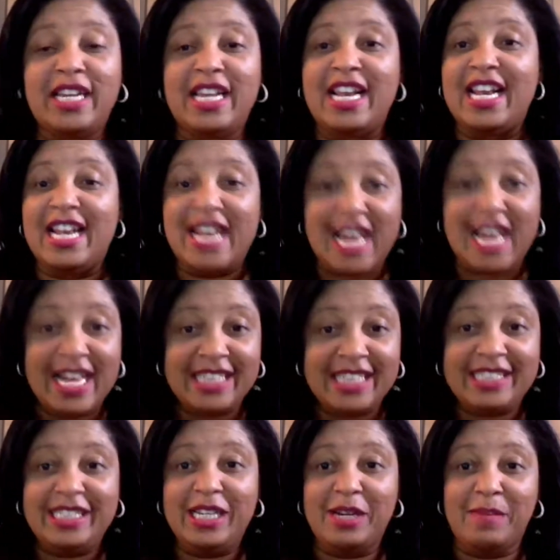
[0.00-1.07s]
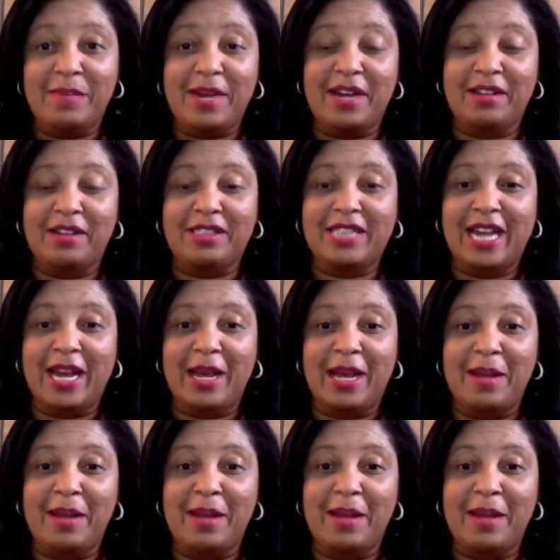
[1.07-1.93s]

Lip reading: in less the amount of time.